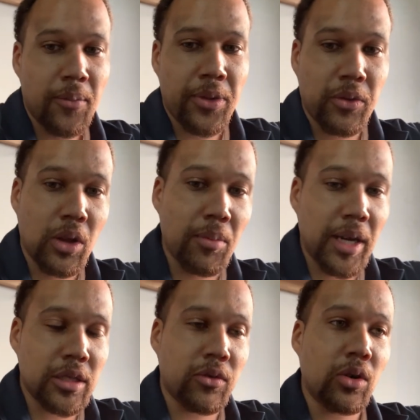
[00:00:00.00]
the
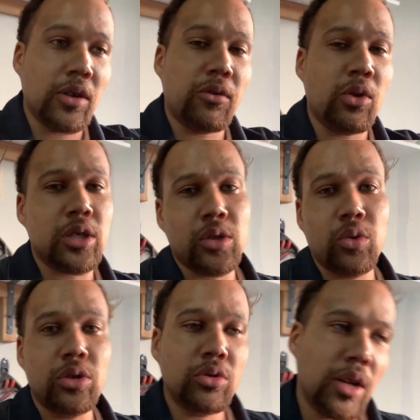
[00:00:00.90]
Flowmaster forty-fours, and
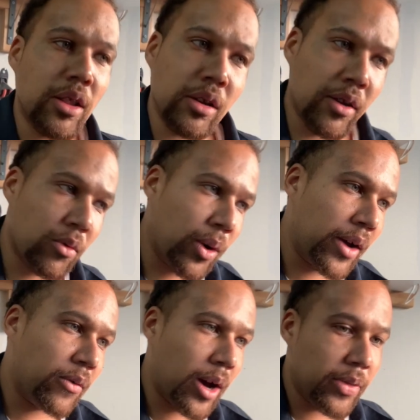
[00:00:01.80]
we'll do another giveaway
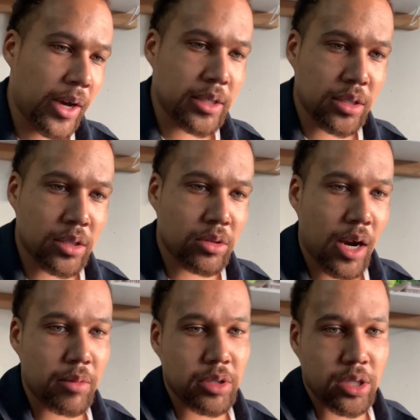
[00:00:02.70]
at five thousand
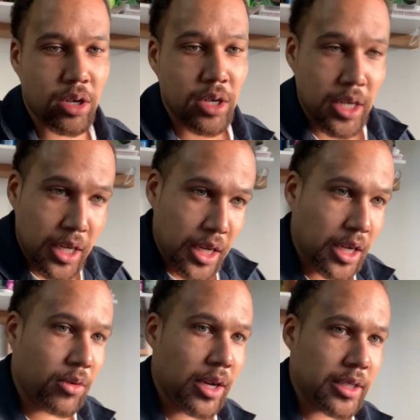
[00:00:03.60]
subscribers. So
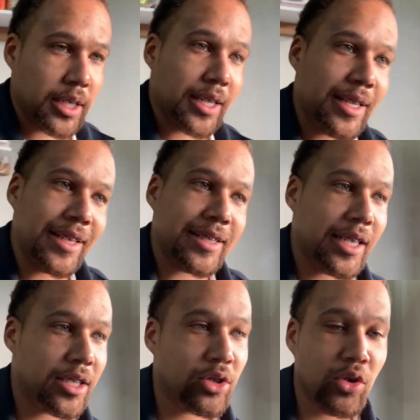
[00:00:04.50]
anyways, let's
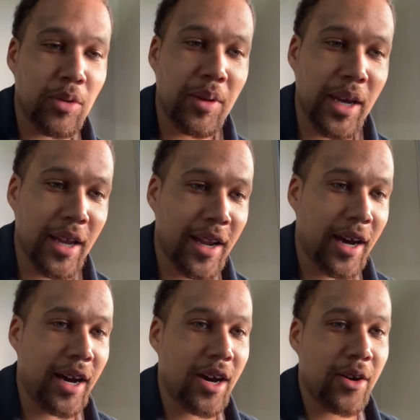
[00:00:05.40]
get to it, man.
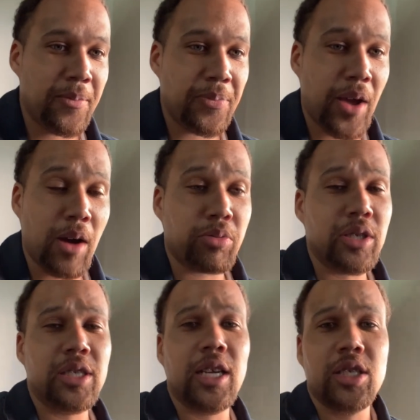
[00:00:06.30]
Um, I
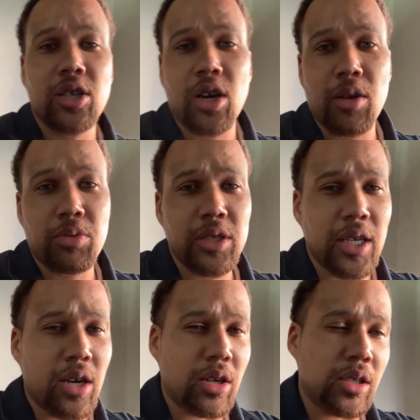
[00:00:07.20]
appreciate y'all. I
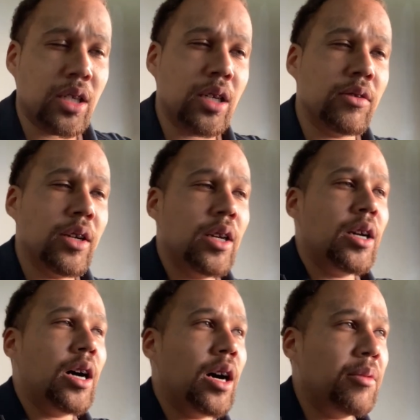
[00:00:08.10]
appreciate all the love.
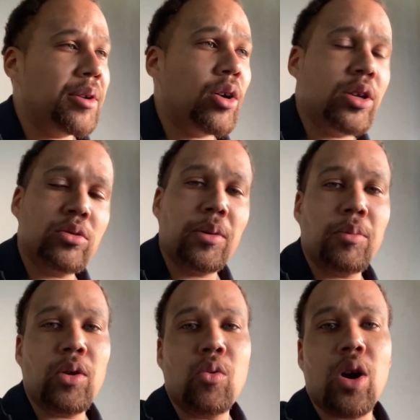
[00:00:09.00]
Um, and always
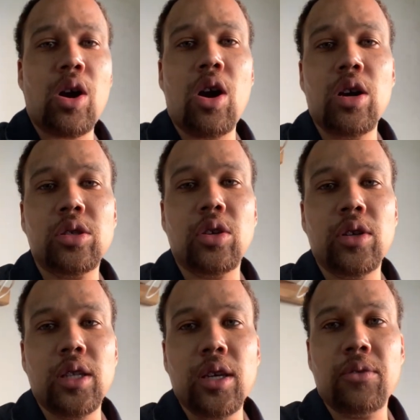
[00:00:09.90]
remember, work hard so you can live